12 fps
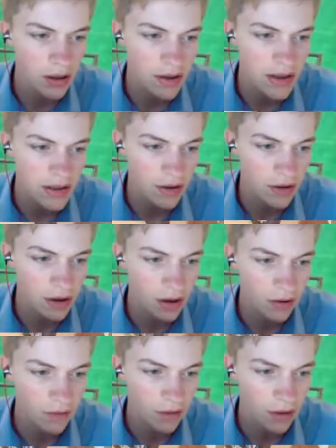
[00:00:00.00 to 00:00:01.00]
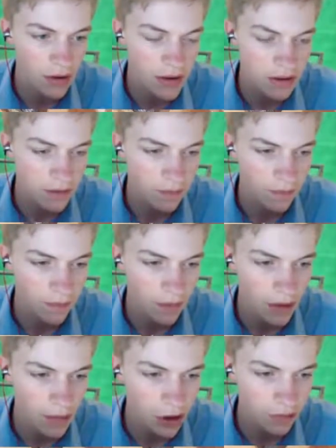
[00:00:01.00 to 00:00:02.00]
this is only like a rehearsal.
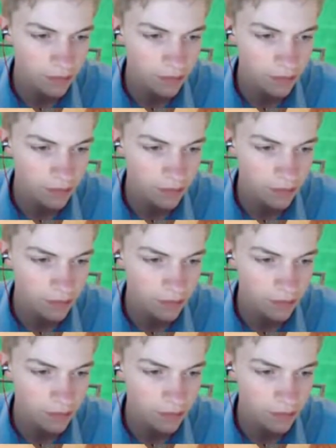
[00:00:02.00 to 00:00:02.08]
Come on.